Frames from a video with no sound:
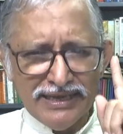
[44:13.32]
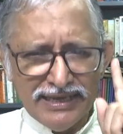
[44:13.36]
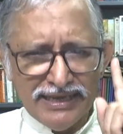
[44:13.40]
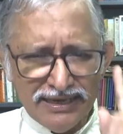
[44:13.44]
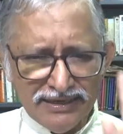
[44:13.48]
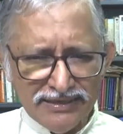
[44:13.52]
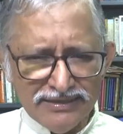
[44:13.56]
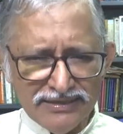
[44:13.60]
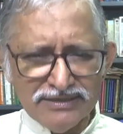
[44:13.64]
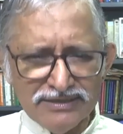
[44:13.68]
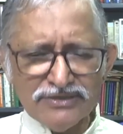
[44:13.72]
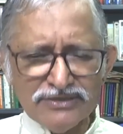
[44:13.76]

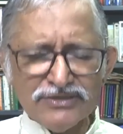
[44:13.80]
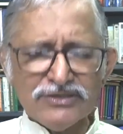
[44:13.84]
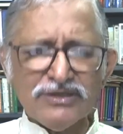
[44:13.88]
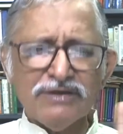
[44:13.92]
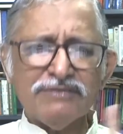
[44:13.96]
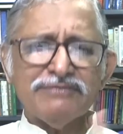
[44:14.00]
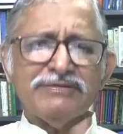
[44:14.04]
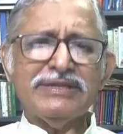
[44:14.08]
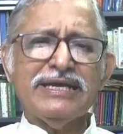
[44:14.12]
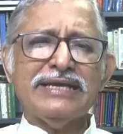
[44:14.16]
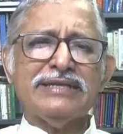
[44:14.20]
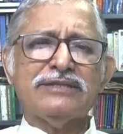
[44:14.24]
elders
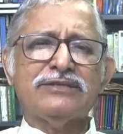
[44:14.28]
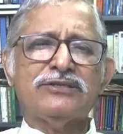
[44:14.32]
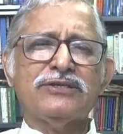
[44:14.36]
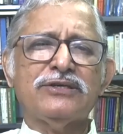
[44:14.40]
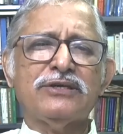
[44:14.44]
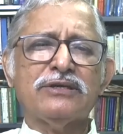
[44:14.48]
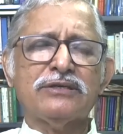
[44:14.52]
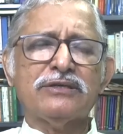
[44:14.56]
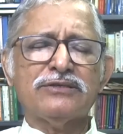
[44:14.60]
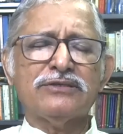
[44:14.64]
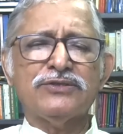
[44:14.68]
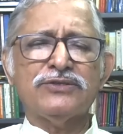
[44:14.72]
of that
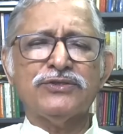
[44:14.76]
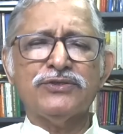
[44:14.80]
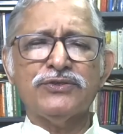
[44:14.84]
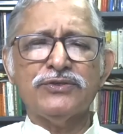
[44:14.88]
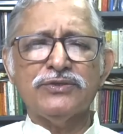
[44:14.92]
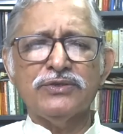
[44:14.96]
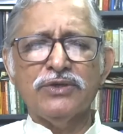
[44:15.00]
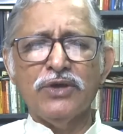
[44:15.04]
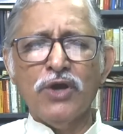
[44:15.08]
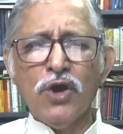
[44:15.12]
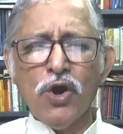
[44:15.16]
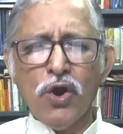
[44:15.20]

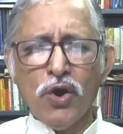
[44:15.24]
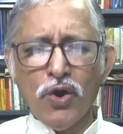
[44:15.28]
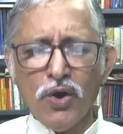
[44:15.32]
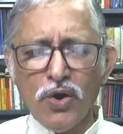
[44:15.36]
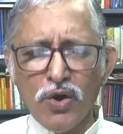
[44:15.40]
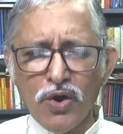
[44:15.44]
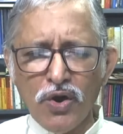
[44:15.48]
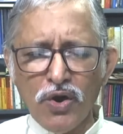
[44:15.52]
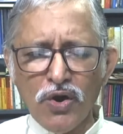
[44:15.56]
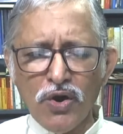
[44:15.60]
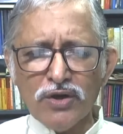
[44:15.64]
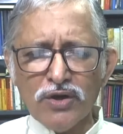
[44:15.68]
church
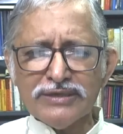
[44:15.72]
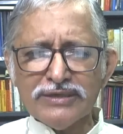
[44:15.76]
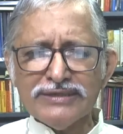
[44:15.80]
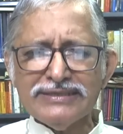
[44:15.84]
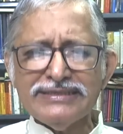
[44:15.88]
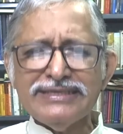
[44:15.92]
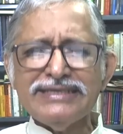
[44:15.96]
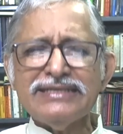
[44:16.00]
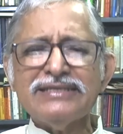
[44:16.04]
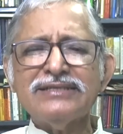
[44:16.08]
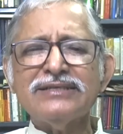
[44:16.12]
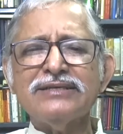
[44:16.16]
or
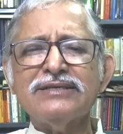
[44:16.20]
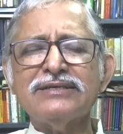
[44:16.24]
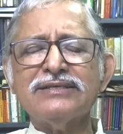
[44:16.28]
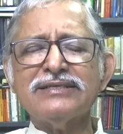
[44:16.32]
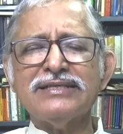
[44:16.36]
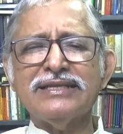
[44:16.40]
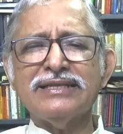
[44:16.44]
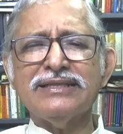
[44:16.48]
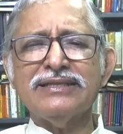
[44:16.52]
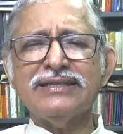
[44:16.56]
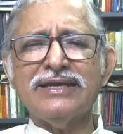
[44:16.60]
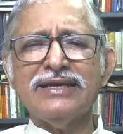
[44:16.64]

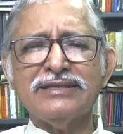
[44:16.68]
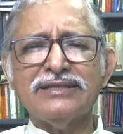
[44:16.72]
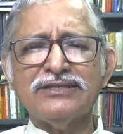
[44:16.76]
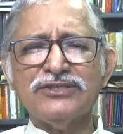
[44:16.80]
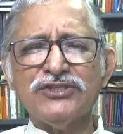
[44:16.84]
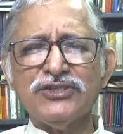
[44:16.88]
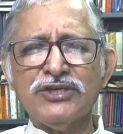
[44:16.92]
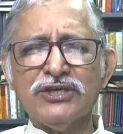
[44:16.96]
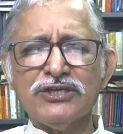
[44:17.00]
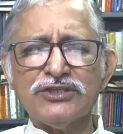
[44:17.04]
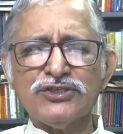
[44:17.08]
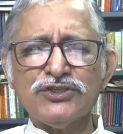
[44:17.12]
teachers in
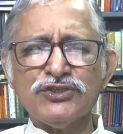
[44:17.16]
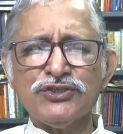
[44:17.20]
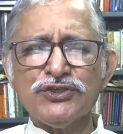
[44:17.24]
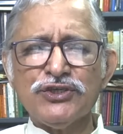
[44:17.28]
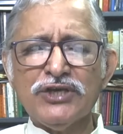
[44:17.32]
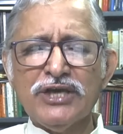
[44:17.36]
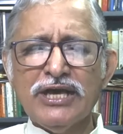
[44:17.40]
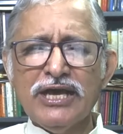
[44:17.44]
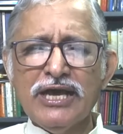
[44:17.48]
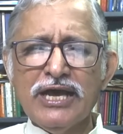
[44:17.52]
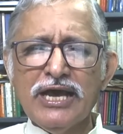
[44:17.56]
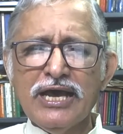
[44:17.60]
that
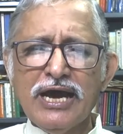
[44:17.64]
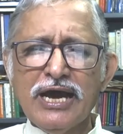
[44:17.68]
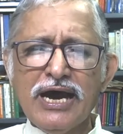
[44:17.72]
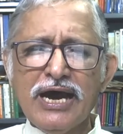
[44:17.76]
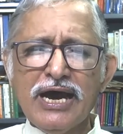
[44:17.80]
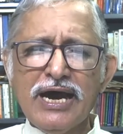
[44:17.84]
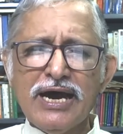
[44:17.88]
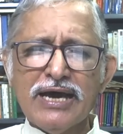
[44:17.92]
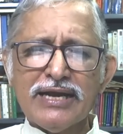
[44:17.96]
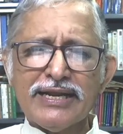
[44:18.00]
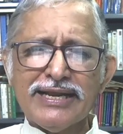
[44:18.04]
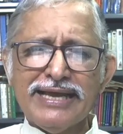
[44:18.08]
church
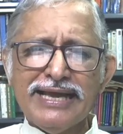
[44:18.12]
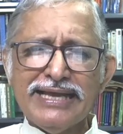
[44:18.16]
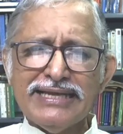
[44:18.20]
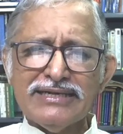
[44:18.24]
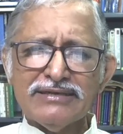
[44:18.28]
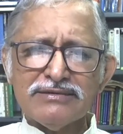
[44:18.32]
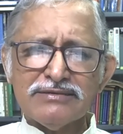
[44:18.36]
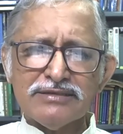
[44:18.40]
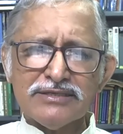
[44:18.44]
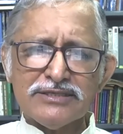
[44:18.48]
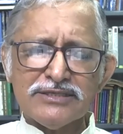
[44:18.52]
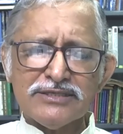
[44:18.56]
are
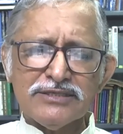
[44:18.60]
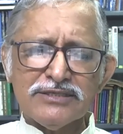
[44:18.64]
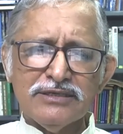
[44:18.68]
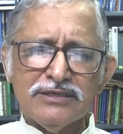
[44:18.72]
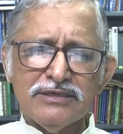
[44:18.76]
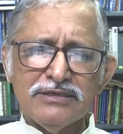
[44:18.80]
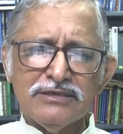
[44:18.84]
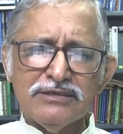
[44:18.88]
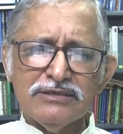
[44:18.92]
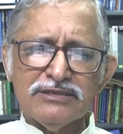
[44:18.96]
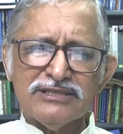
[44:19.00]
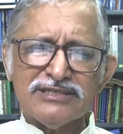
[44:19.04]

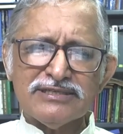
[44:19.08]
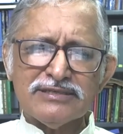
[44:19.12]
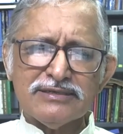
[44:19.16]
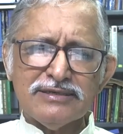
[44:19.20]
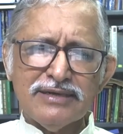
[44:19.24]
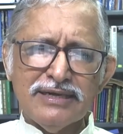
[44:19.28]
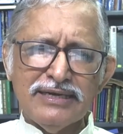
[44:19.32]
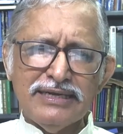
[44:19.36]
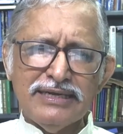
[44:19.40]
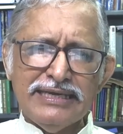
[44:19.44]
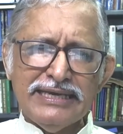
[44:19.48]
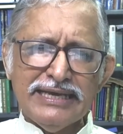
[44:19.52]
entrusted to
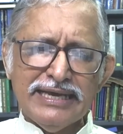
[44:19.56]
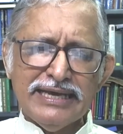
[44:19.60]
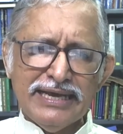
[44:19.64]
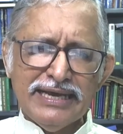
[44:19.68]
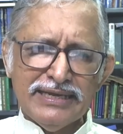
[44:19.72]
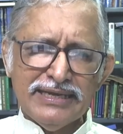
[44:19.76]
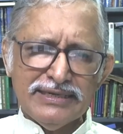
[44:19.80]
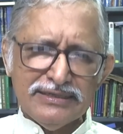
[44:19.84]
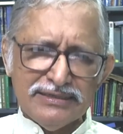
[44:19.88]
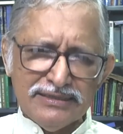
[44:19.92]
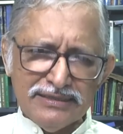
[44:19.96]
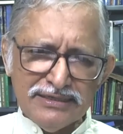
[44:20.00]
study
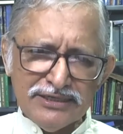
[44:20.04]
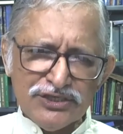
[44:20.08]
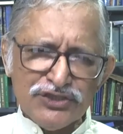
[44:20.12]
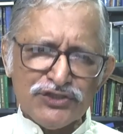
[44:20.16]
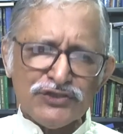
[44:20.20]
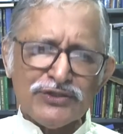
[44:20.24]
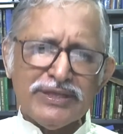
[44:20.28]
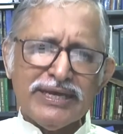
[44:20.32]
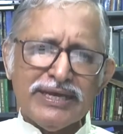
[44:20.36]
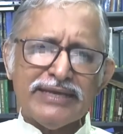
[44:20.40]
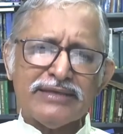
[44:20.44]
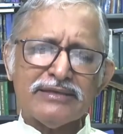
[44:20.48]
and
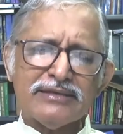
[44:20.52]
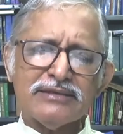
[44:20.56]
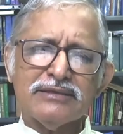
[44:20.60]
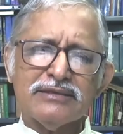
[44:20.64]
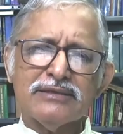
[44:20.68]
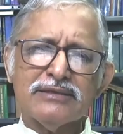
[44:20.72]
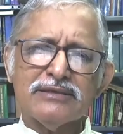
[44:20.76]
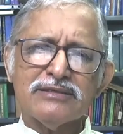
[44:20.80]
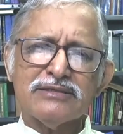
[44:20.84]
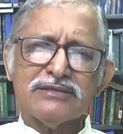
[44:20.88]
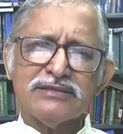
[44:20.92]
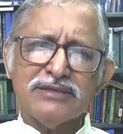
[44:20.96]
teach that
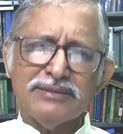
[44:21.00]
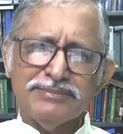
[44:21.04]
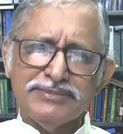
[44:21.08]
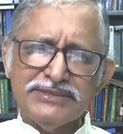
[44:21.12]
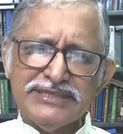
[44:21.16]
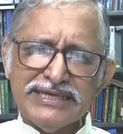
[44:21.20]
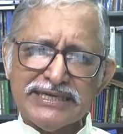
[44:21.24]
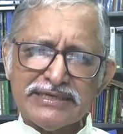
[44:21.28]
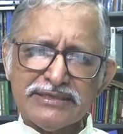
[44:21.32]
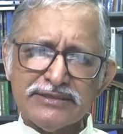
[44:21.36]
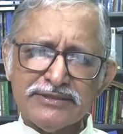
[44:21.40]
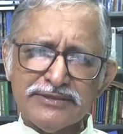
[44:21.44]

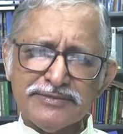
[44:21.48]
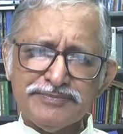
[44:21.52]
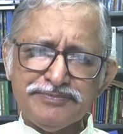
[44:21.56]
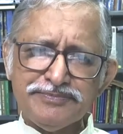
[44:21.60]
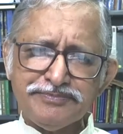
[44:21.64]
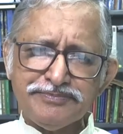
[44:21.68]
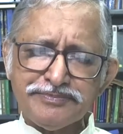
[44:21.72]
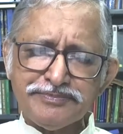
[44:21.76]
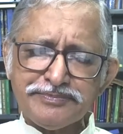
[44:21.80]
subject.